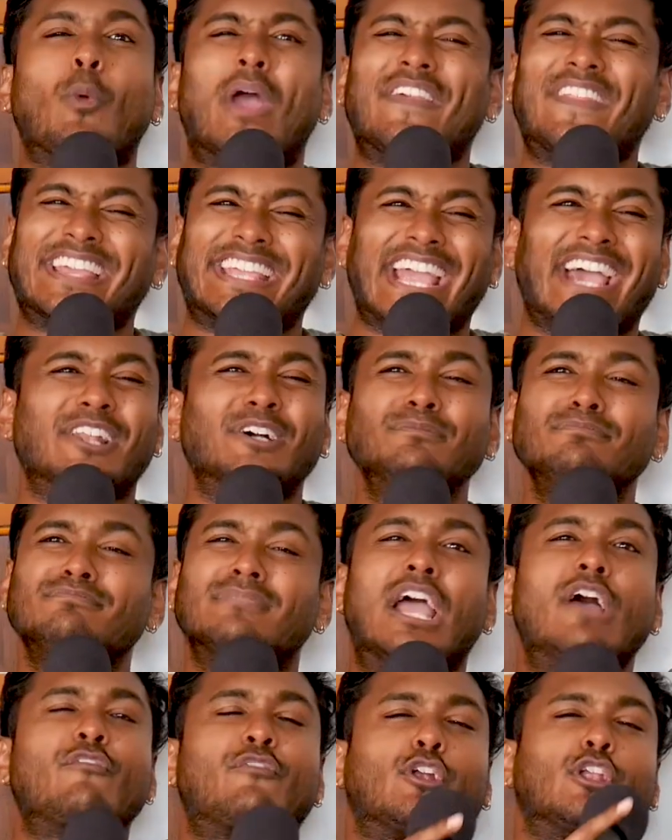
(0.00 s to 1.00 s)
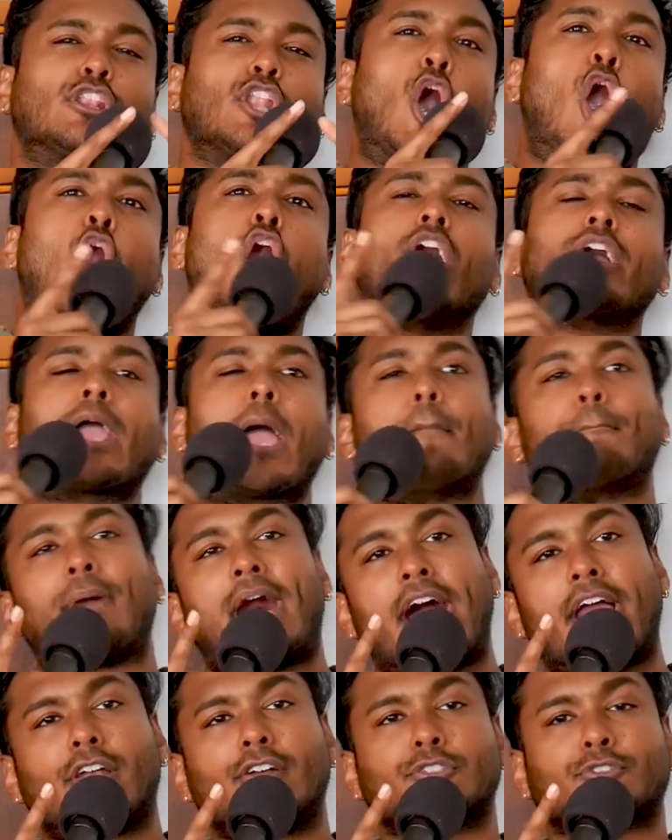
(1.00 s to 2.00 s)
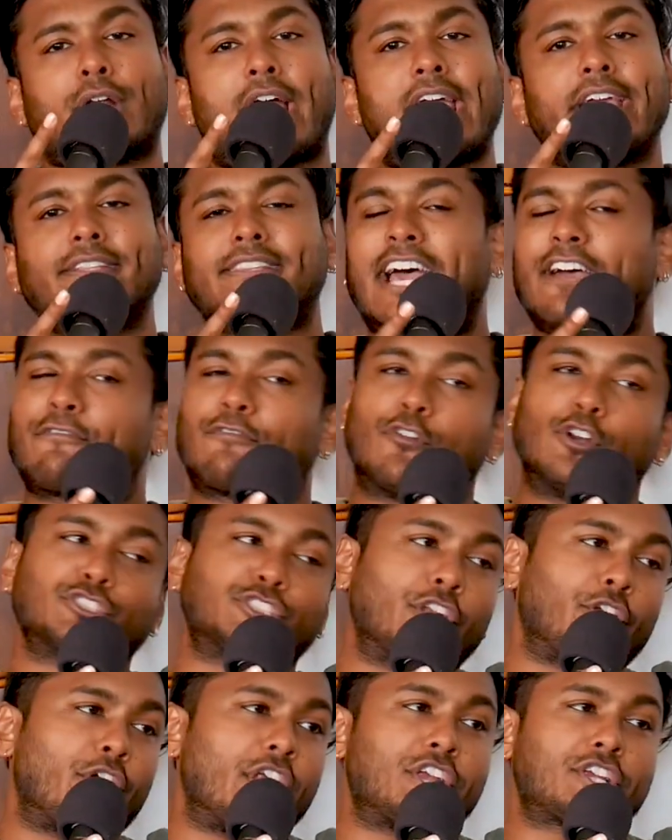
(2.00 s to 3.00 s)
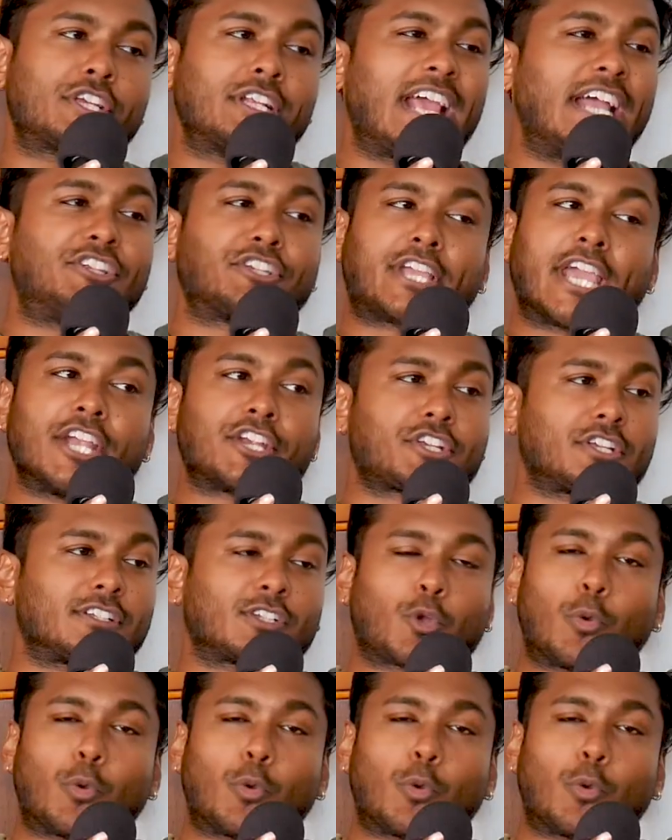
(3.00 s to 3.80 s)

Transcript: way they get them for long empires, right? That first generation education,